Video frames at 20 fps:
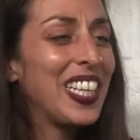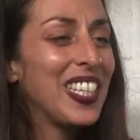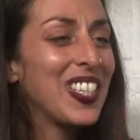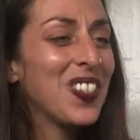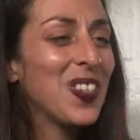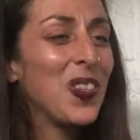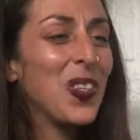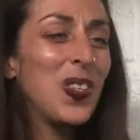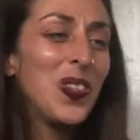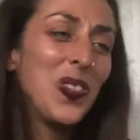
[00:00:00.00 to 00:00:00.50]

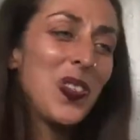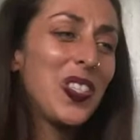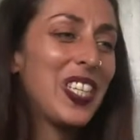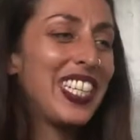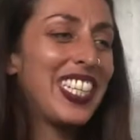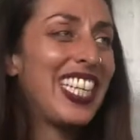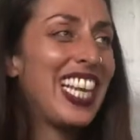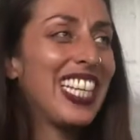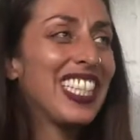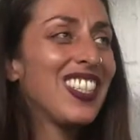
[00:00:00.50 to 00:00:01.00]
So use the
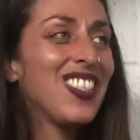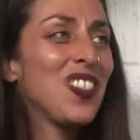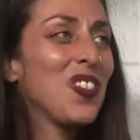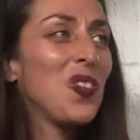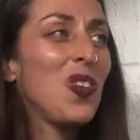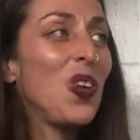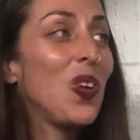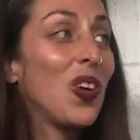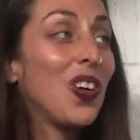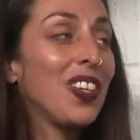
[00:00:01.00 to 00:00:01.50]
dance to
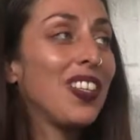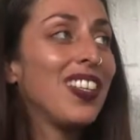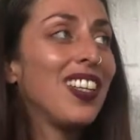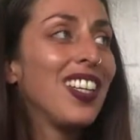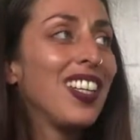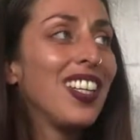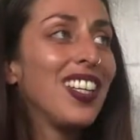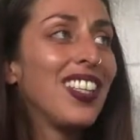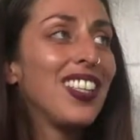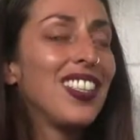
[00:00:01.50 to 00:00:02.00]
learn
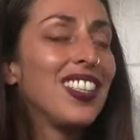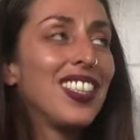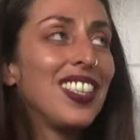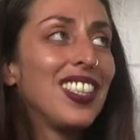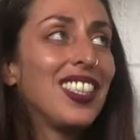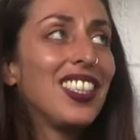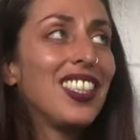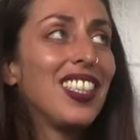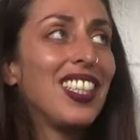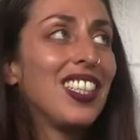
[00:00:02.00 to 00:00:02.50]

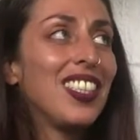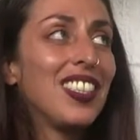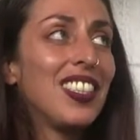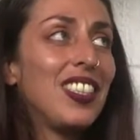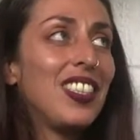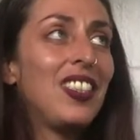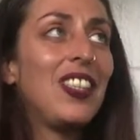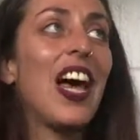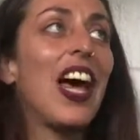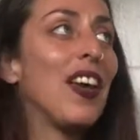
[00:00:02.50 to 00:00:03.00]

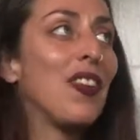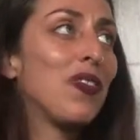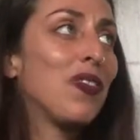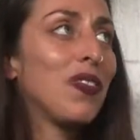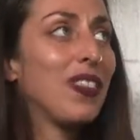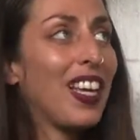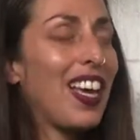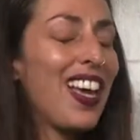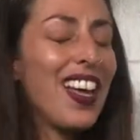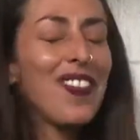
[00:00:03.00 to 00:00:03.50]
life,
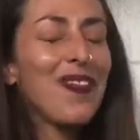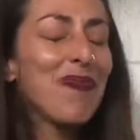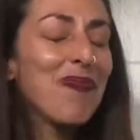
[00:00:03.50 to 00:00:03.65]
yeah.